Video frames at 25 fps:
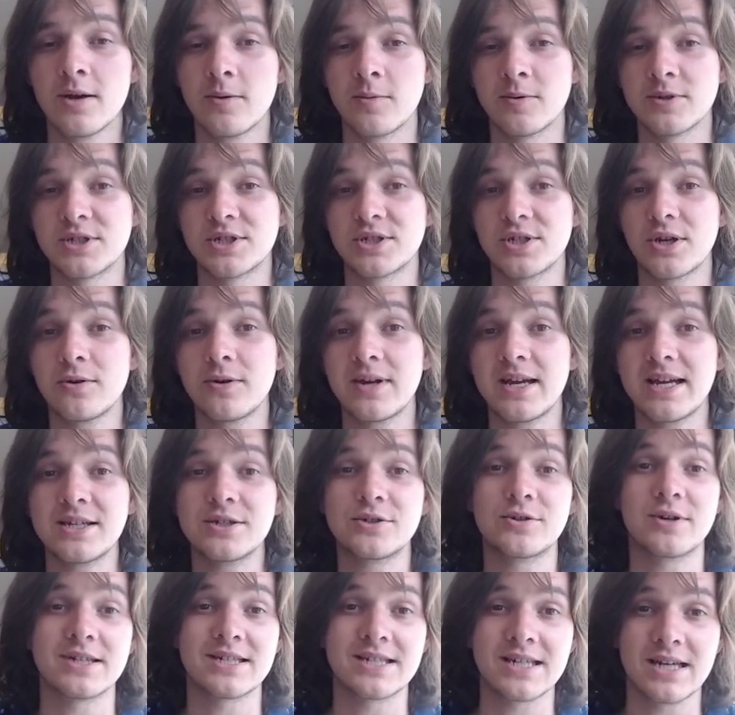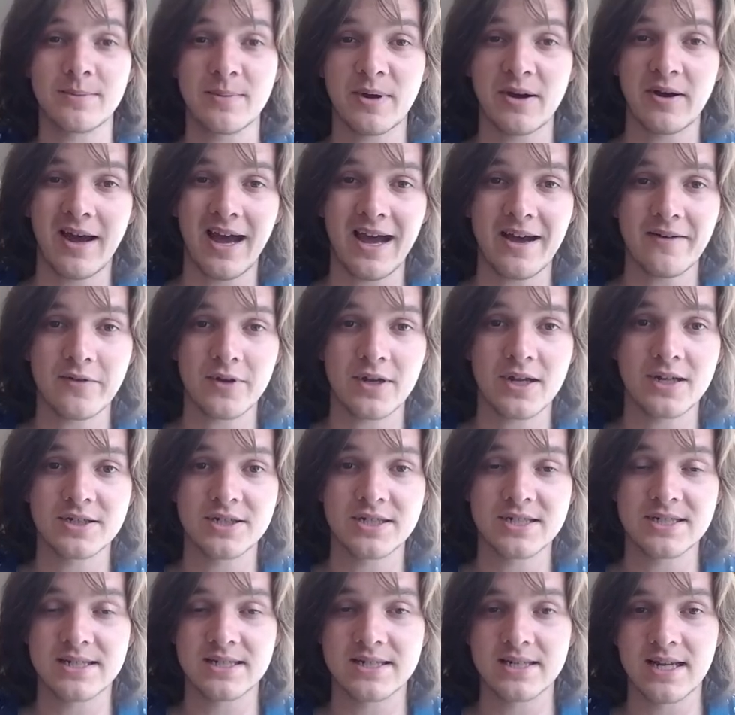What's so interesting about
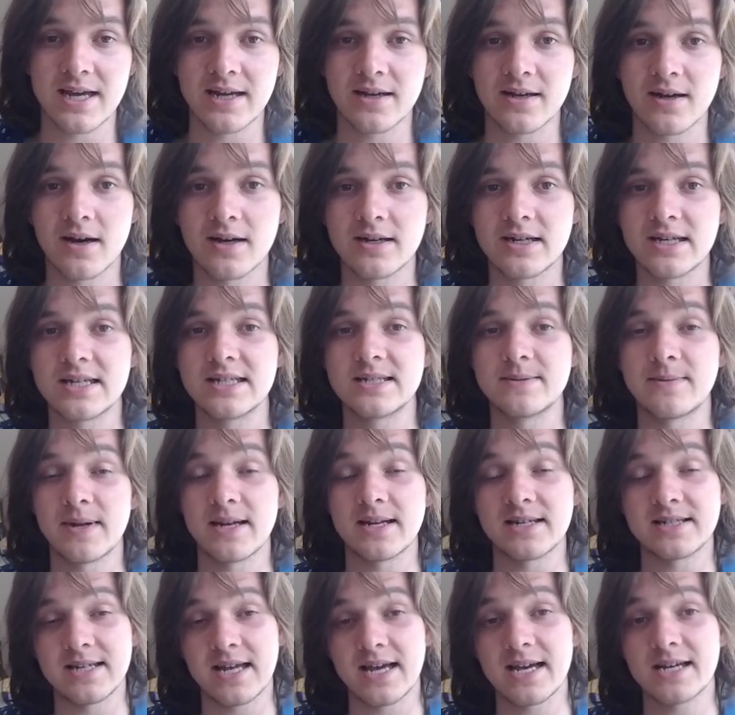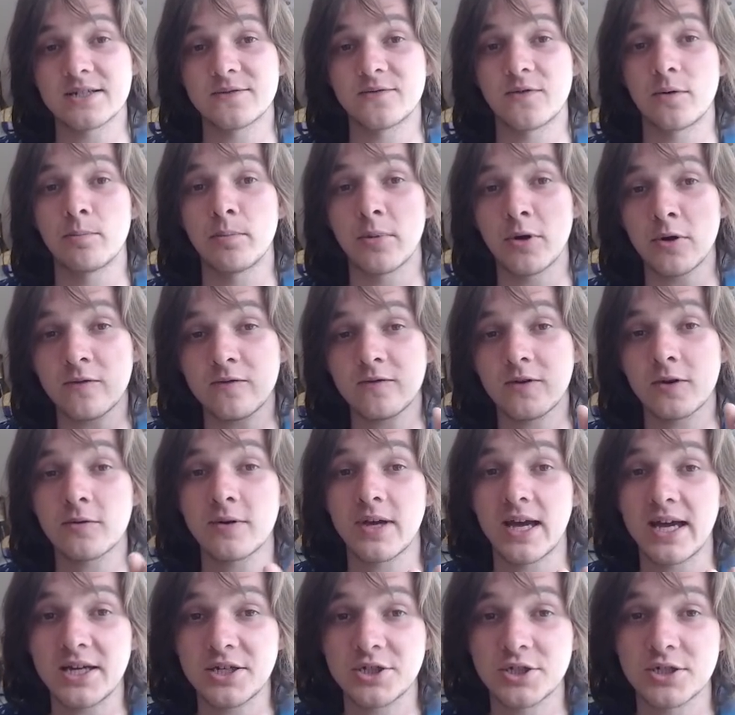Avalanche as a tech card is that it techs for both
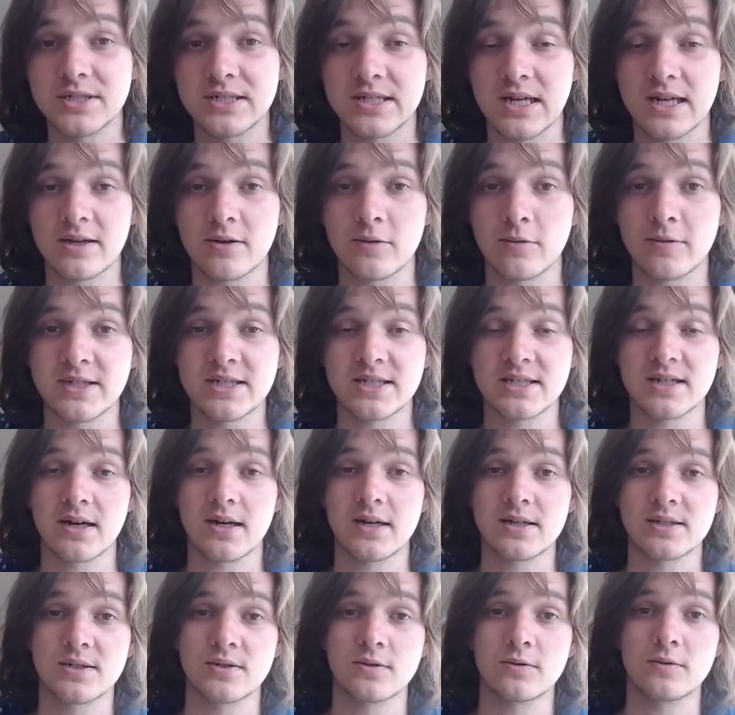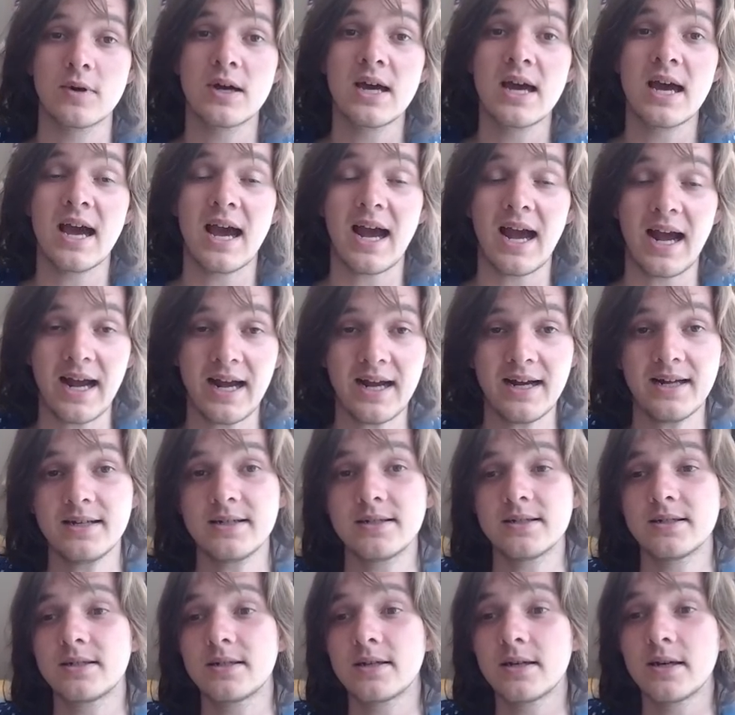locations like Queen's Castle
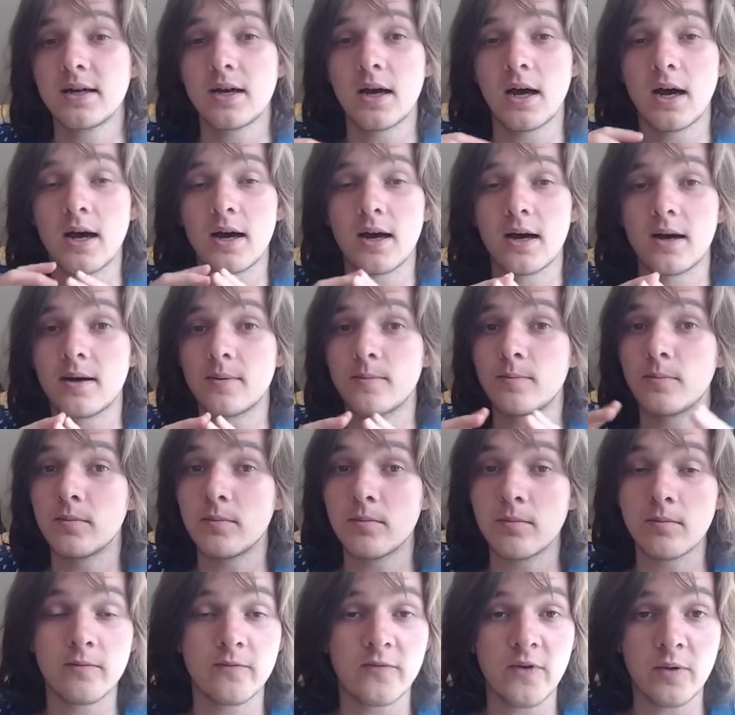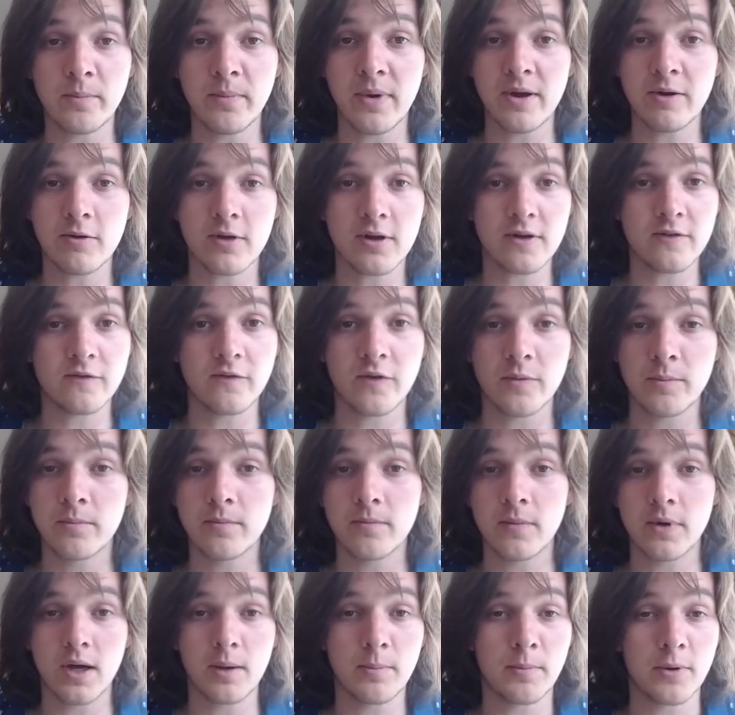and the mirror for
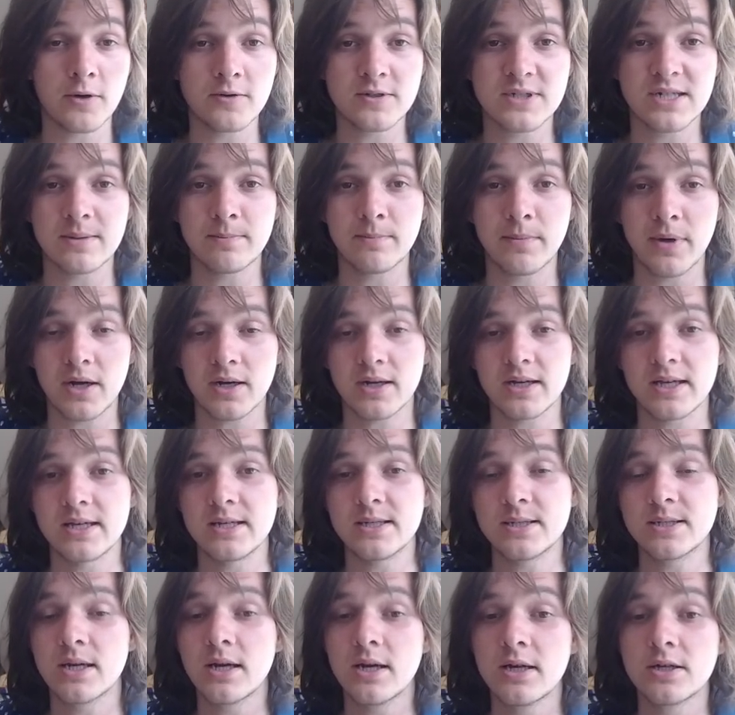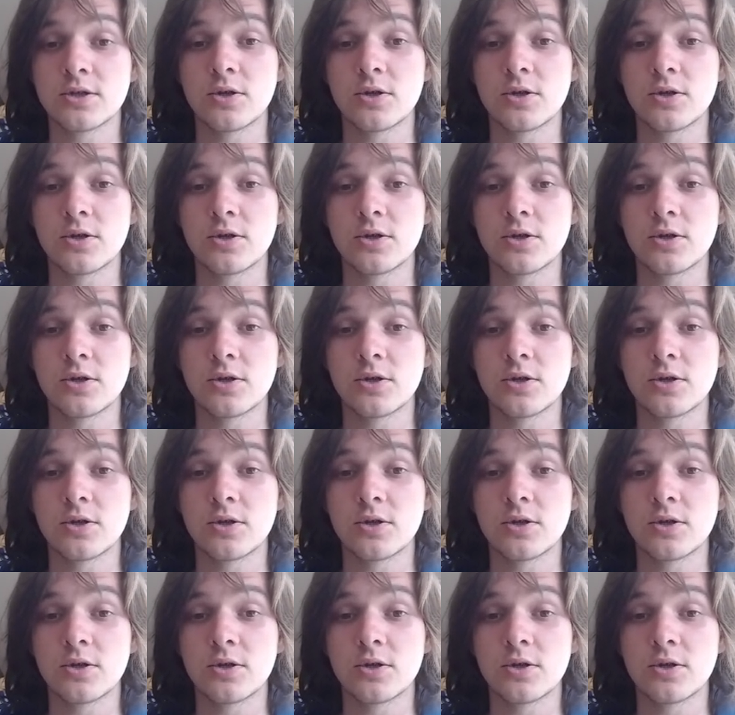opposing Buckies,